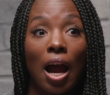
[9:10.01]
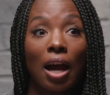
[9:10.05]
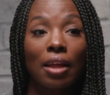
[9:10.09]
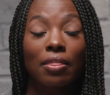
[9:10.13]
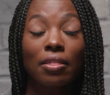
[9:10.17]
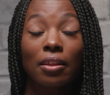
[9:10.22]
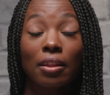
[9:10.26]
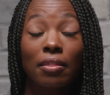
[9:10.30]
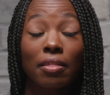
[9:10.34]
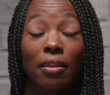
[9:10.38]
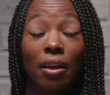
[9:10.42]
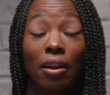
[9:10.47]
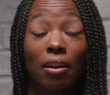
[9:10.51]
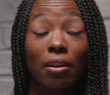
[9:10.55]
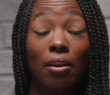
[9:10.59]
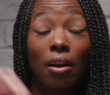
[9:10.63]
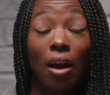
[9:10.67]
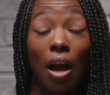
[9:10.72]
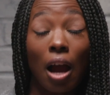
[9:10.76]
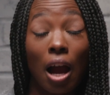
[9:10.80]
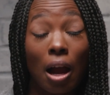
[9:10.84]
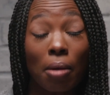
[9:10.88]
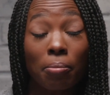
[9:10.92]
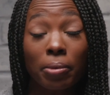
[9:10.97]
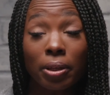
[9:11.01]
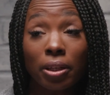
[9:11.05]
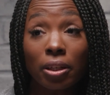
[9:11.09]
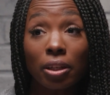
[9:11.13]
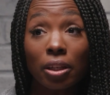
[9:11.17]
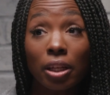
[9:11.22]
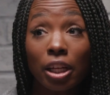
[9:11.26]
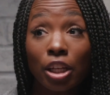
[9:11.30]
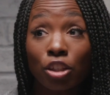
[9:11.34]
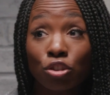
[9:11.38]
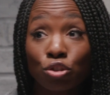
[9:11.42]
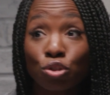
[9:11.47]
I think that I'm an
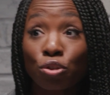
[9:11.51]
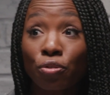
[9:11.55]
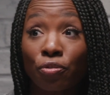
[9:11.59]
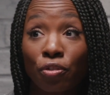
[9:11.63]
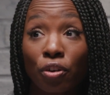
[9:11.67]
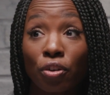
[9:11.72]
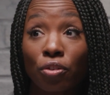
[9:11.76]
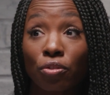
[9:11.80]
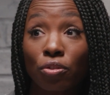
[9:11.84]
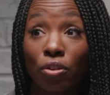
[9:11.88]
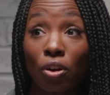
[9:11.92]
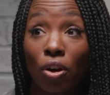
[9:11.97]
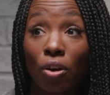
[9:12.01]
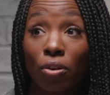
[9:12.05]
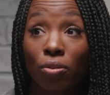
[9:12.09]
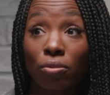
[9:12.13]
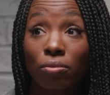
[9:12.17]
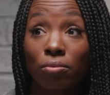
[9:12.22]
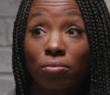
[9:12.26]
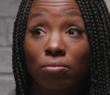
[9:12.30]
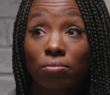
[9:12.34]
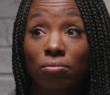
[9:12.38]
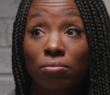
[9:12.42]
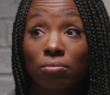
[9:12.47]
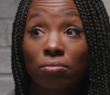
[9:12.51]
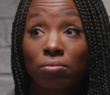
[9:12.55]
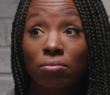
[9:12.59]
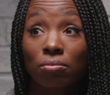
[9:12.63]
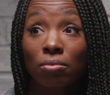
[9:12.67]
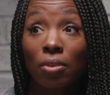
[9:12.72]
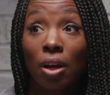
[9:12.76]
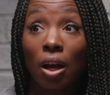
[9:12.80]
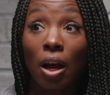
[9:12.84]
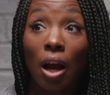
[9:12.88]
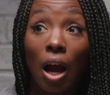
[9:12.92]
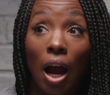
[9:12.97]
introvert though.
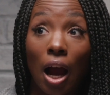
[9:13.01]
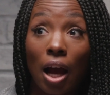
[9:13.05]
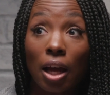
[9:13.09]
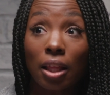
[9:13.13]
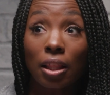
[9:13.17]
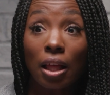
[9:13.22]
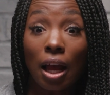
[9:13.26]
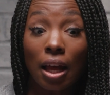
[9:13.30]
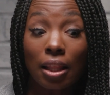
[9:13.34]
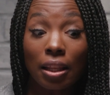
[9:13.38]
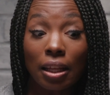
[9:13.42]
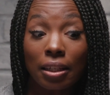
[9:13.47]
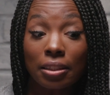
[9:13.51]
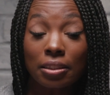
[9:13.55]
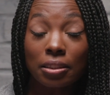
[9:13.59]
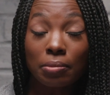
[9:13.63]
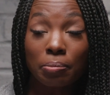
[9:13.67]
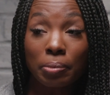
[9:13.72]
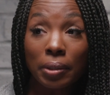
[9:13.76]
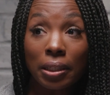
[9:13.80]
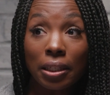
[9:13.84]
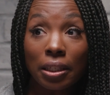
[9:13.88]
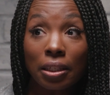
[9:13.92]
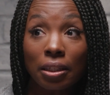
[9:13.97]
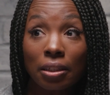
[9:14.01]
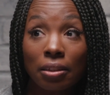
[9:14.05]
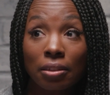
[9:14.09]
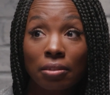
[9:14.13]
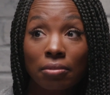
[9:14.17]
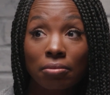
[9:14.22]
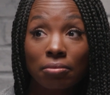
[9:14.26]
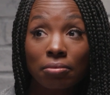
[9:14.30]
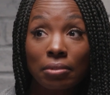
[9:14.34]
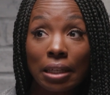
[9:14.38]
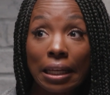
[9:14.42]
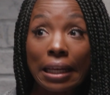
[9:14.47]
I like to be
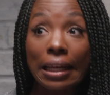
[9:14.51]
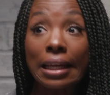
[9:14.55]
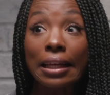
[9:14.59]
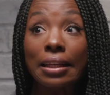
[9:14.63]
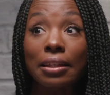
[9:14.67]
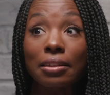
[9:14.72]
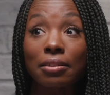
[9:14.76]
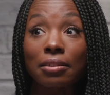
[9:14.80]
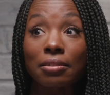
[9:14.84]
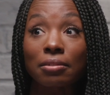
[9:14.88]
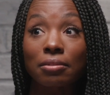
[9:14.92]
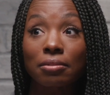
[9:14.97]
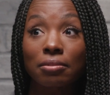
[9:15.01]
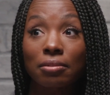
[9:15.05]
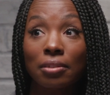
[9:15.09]
in.